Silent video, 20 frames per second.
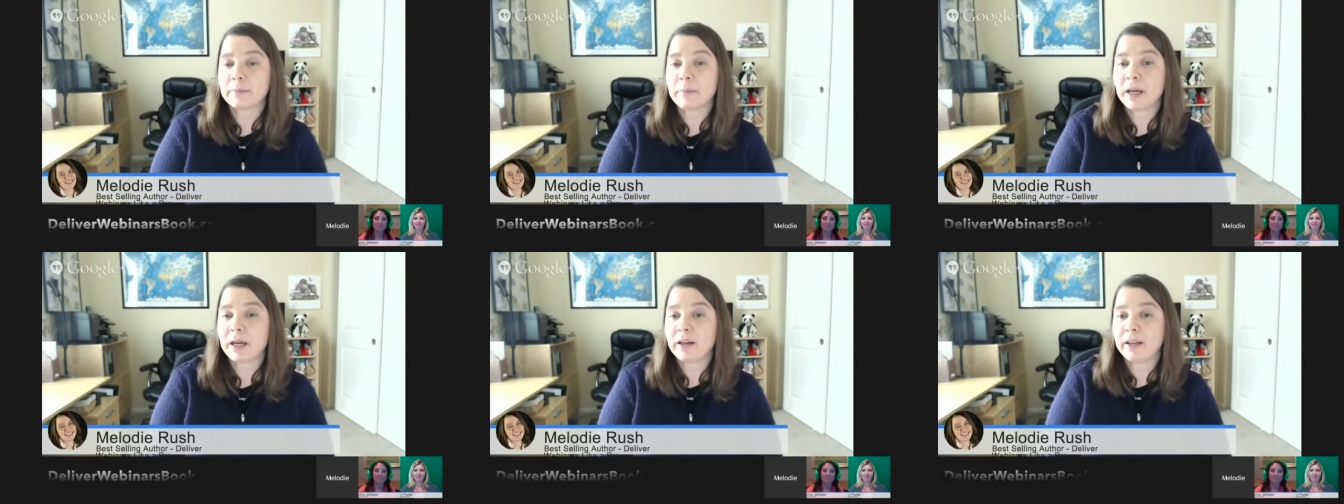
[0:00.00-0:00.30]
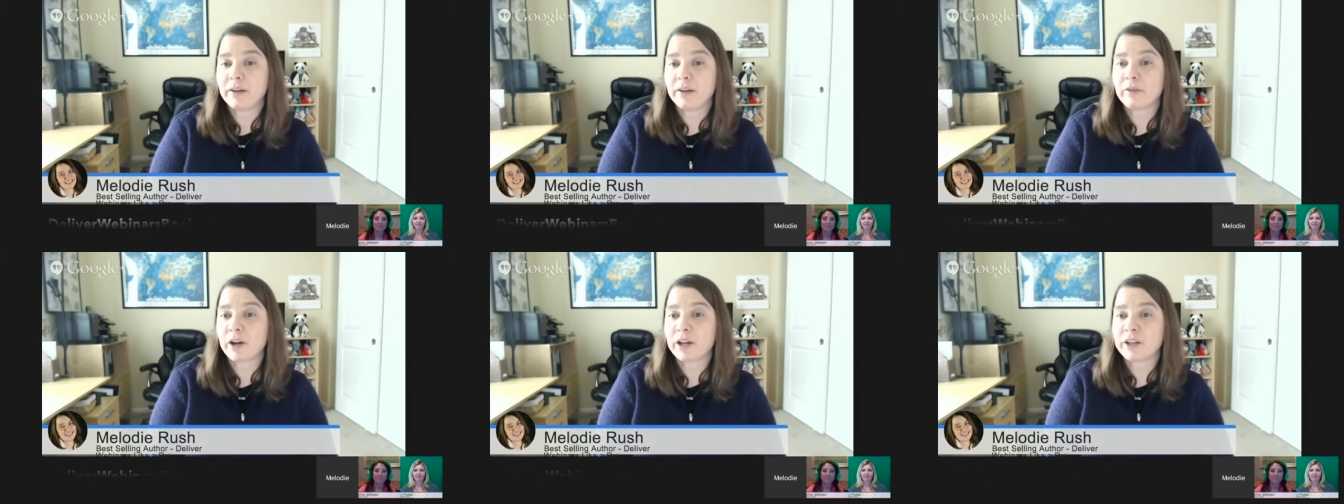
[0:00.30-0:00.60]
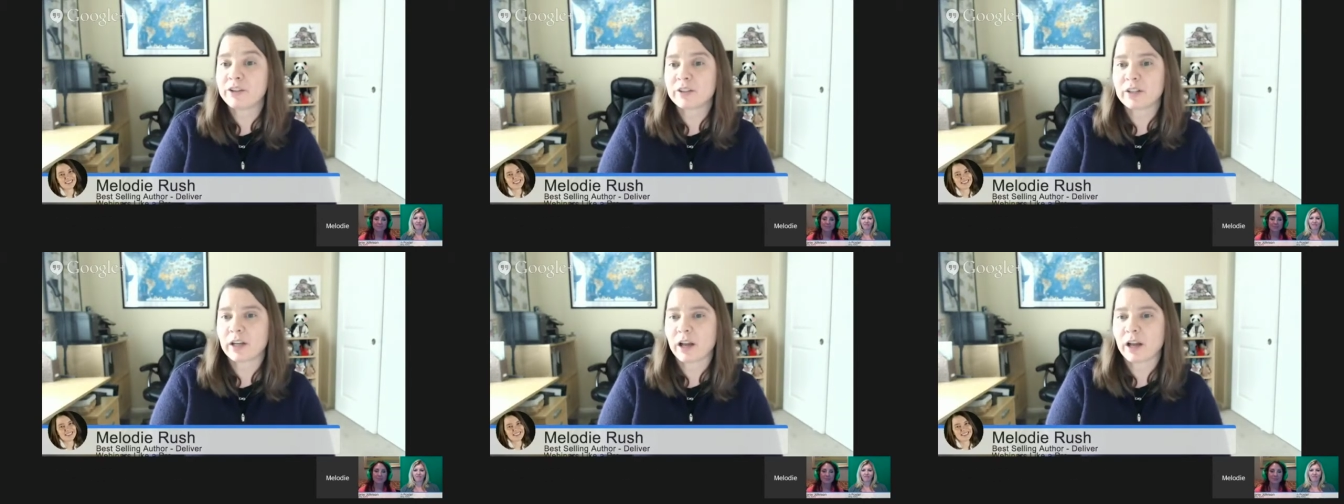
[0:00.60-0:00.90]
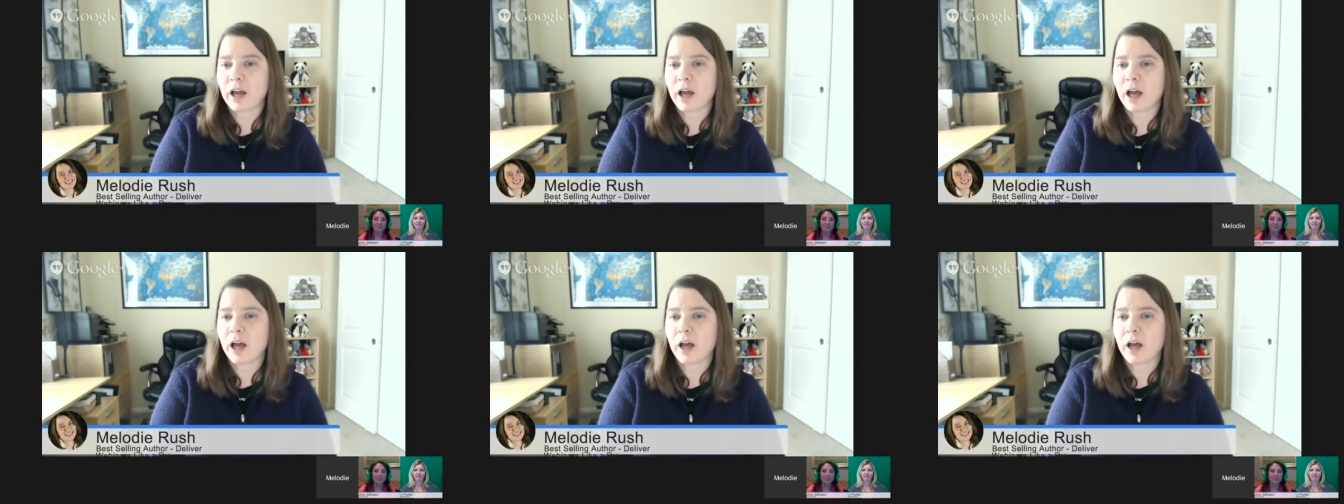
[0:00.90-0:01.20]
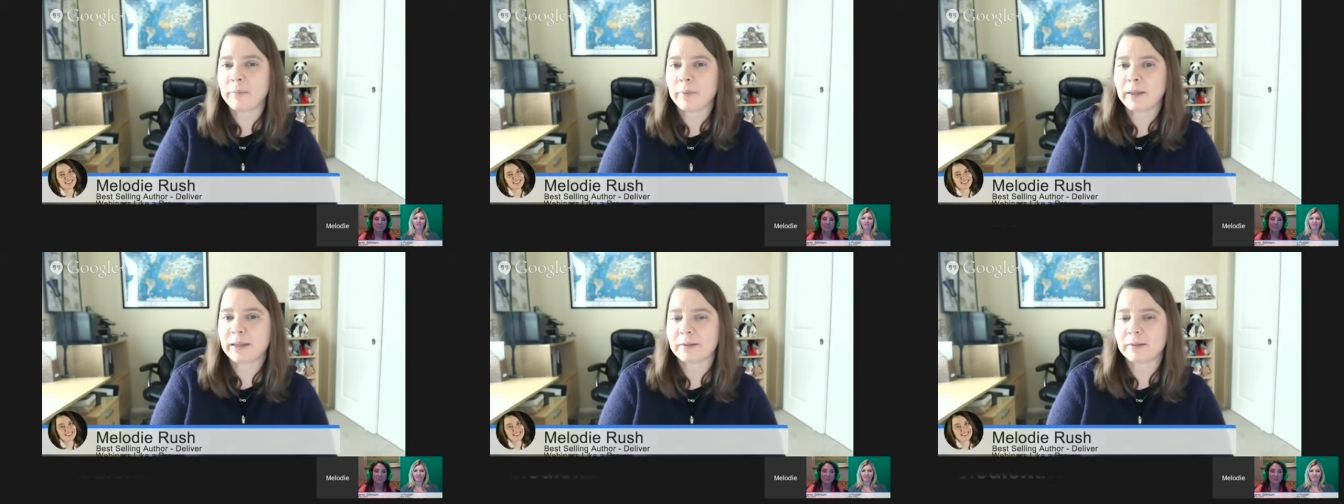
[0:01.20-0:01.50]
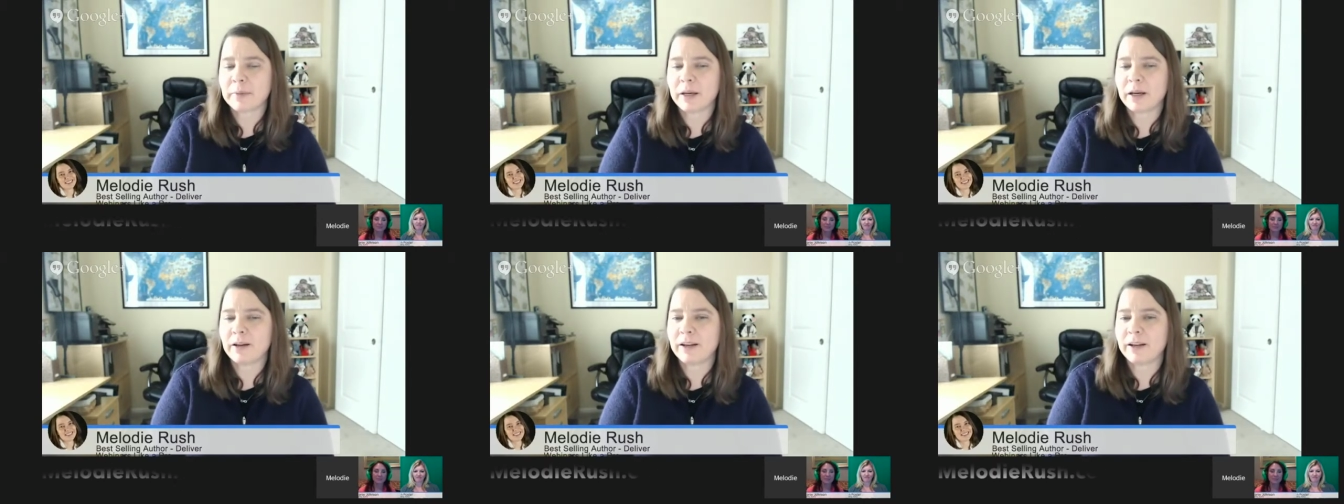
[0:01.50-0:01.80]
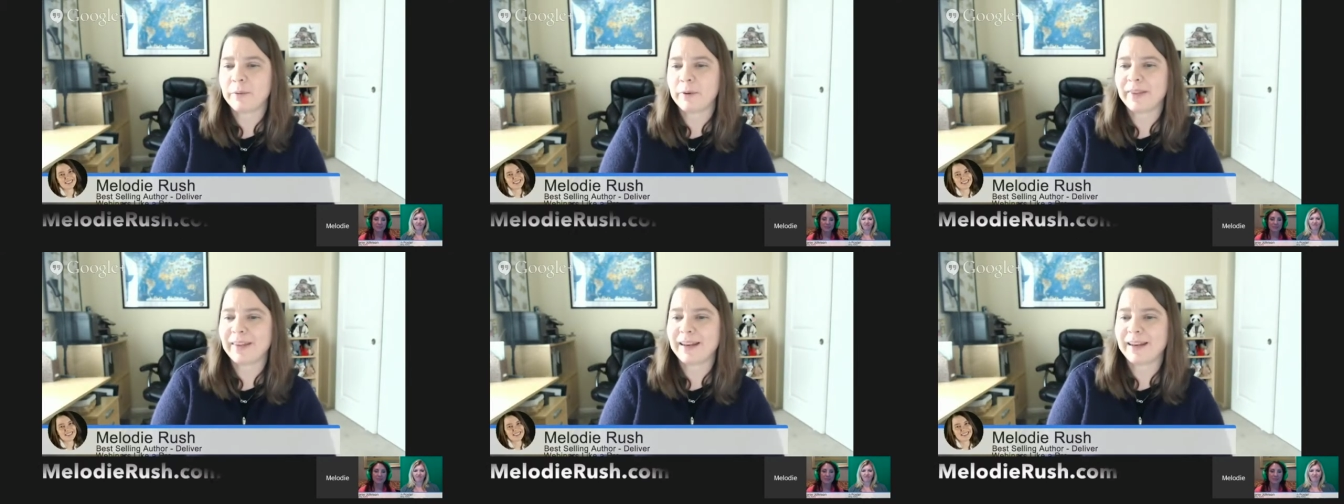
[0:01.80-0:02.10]
melodierush.com. That's Melodie
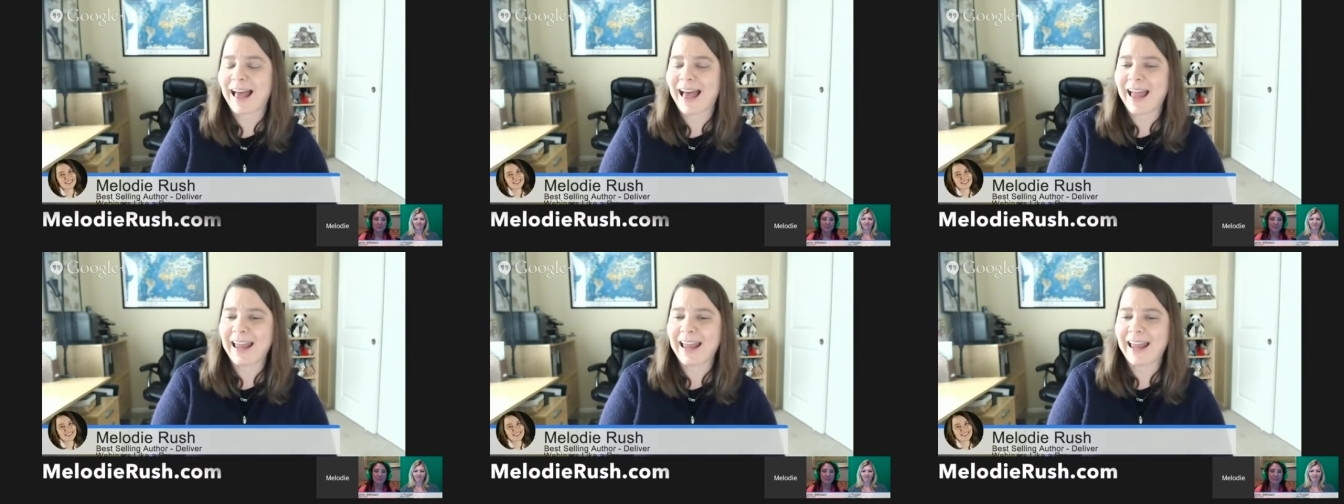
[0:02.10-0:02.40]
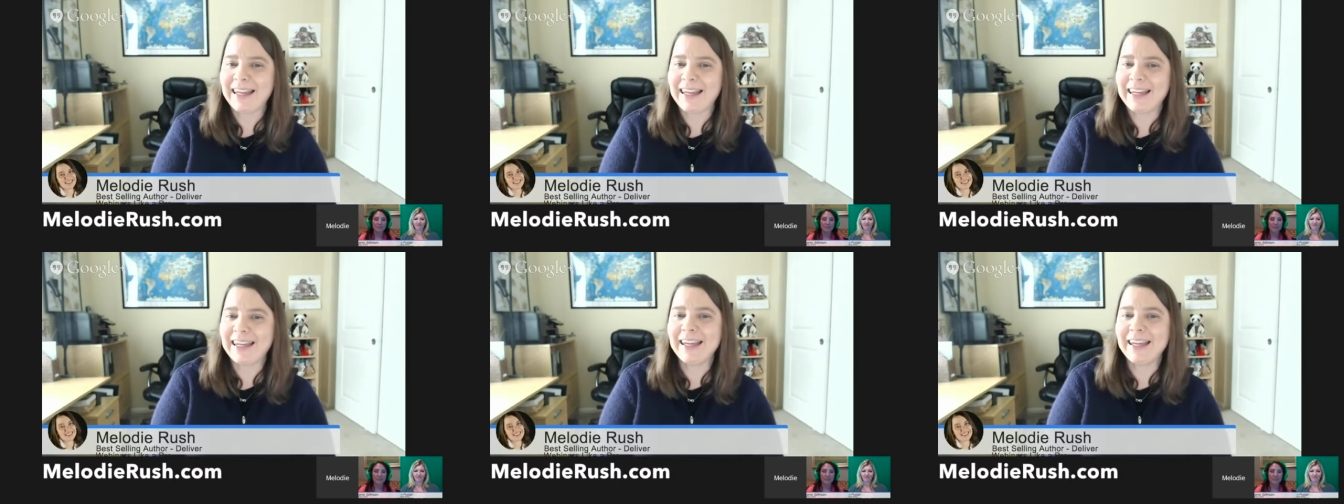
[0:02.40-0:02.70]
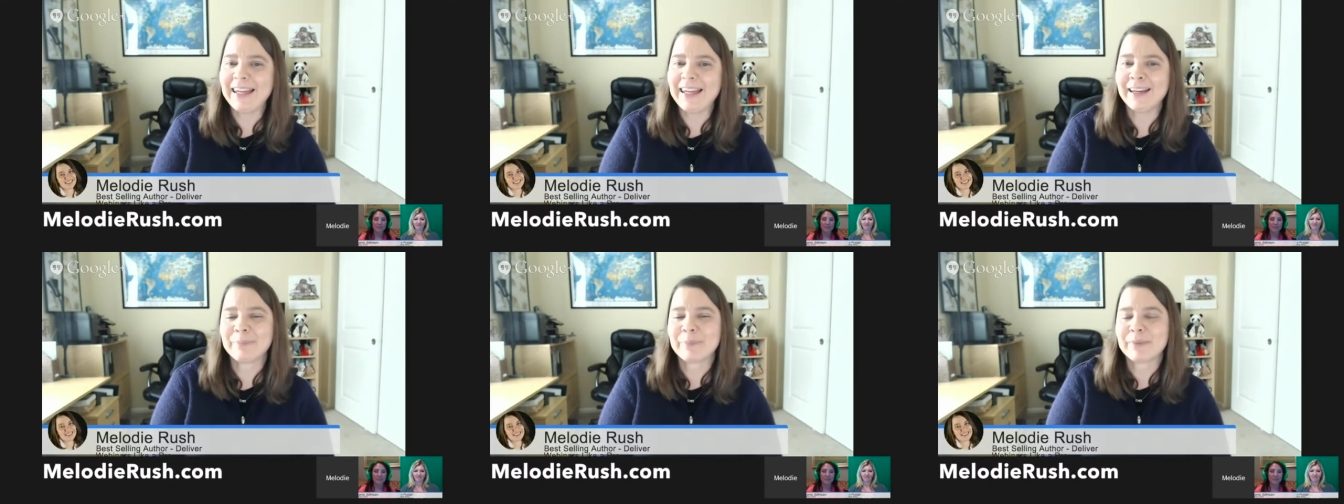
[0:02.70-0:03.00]
with an IE.